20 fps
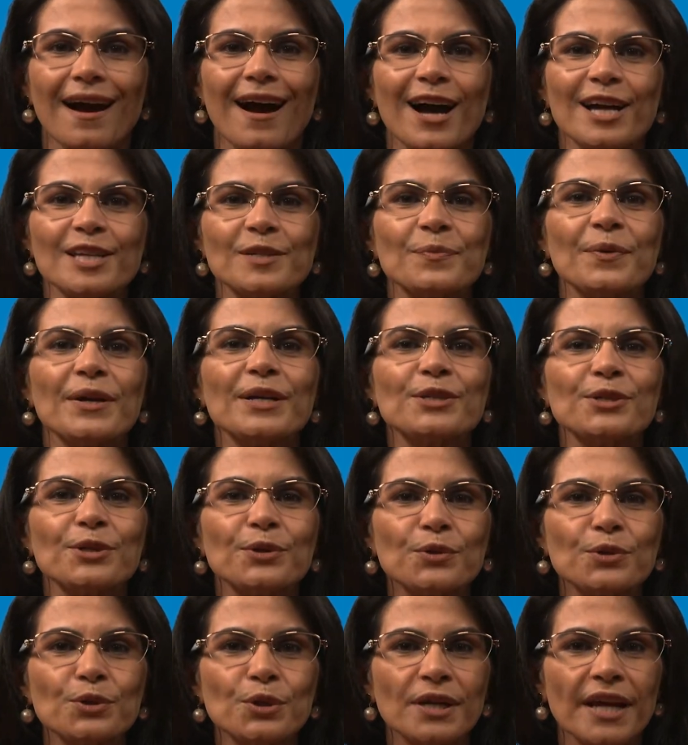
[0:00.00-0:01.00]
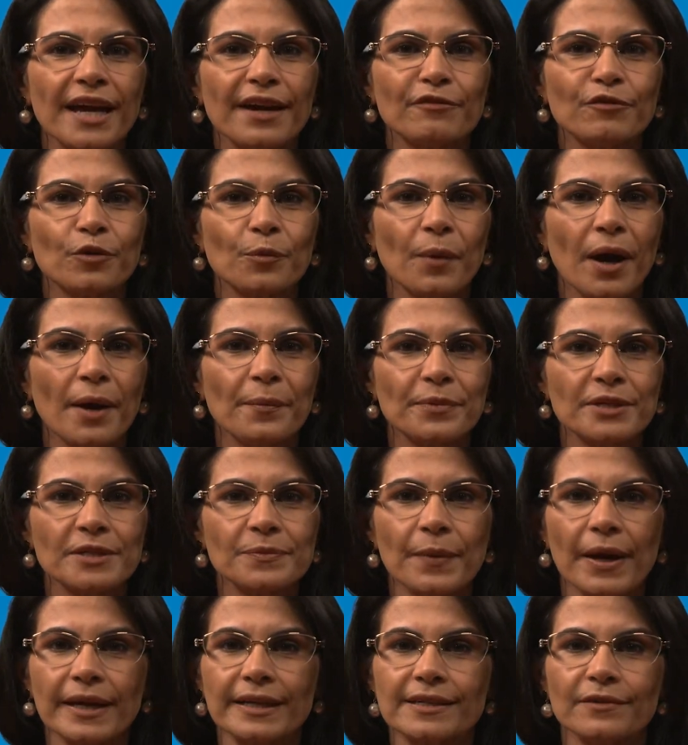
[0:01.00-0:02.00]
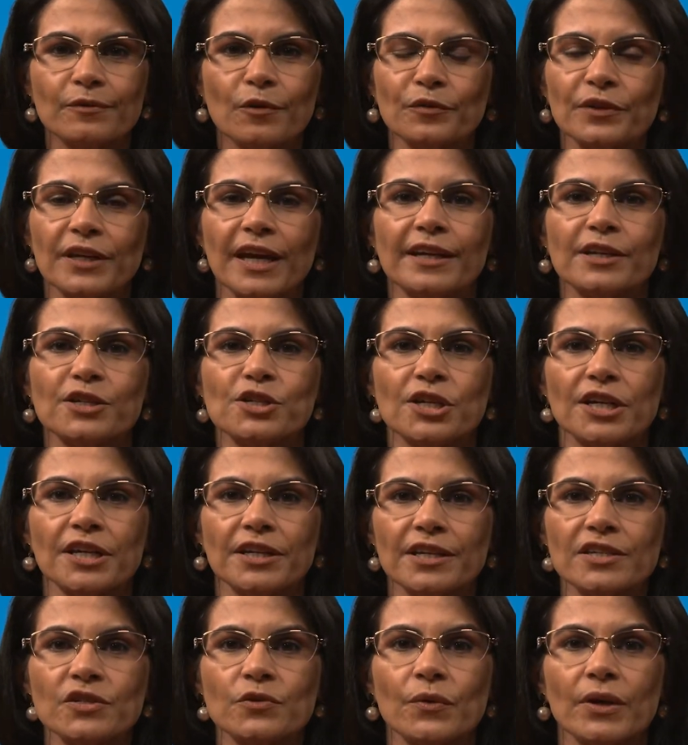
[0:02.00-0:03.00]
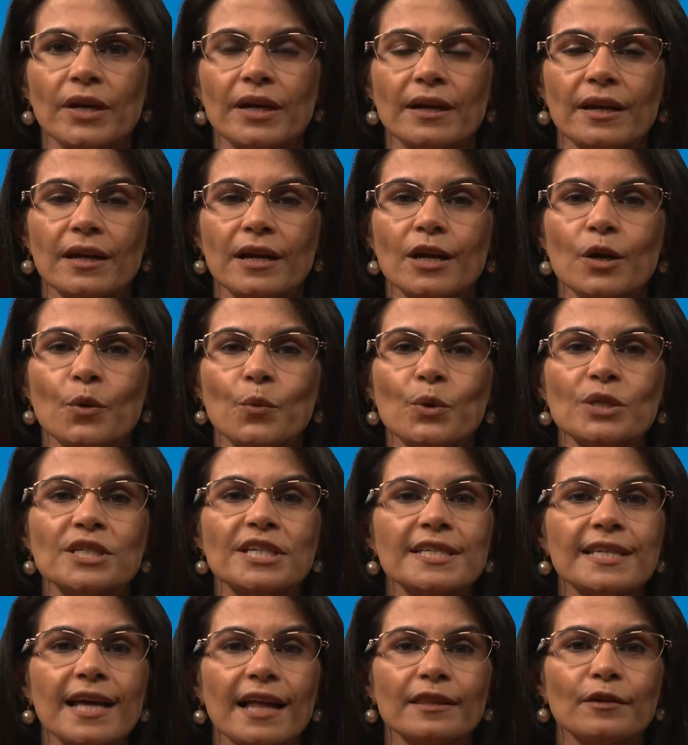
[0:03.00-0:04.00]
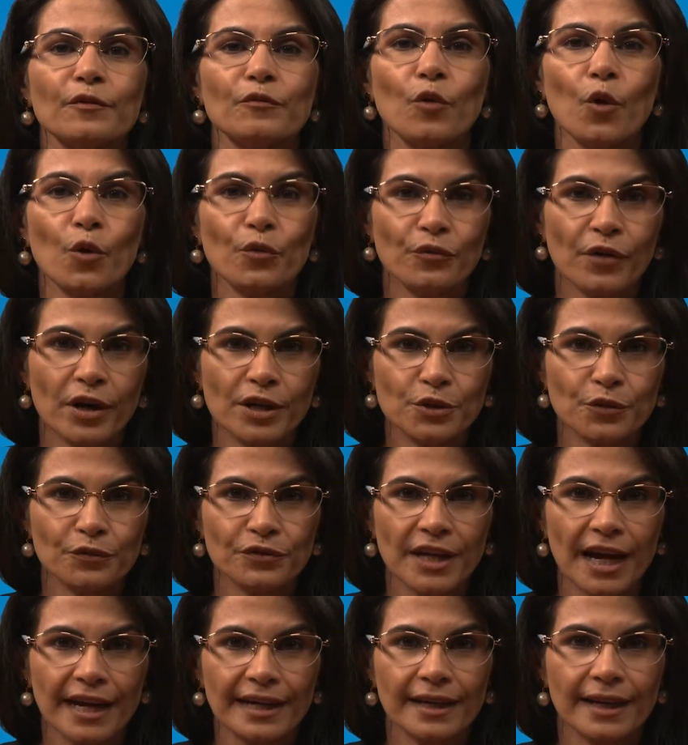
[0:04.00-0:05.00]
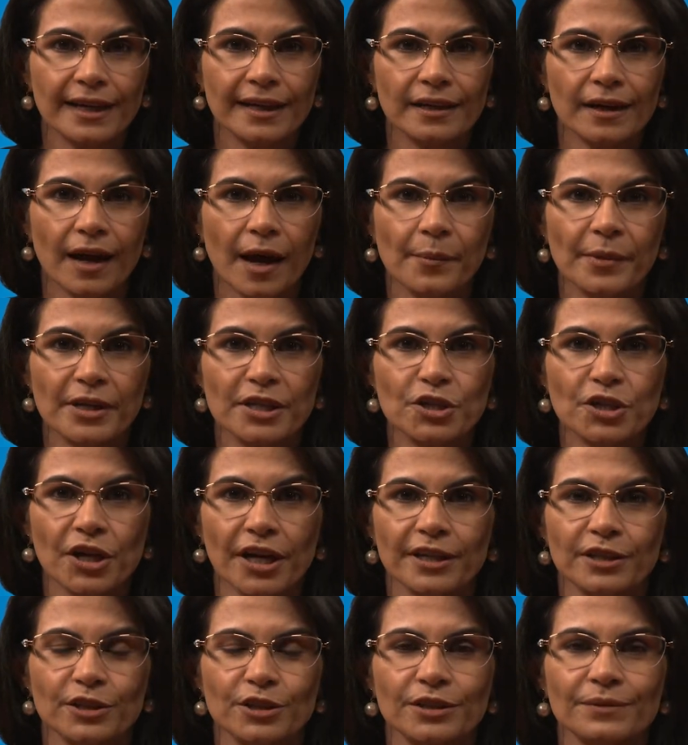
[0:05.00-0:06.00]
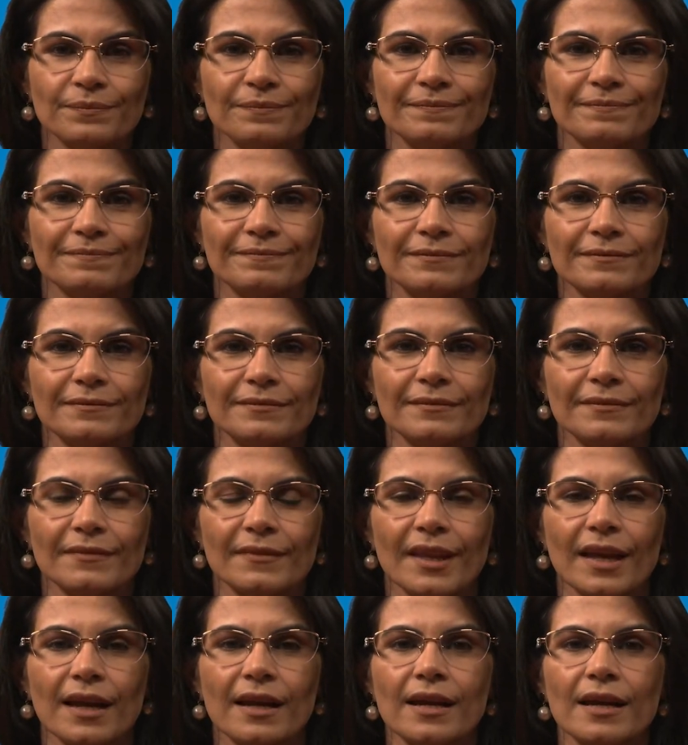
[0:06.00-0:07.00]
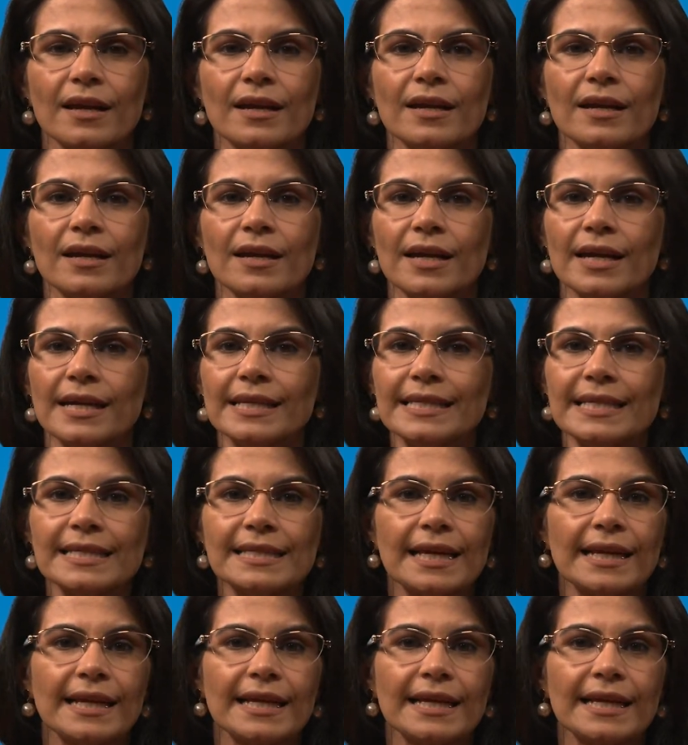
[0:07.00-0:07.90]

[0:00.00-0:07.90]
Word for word: I speak to you today from my perspective of the energy industry, which is at the forefront of tackling climate change. It is an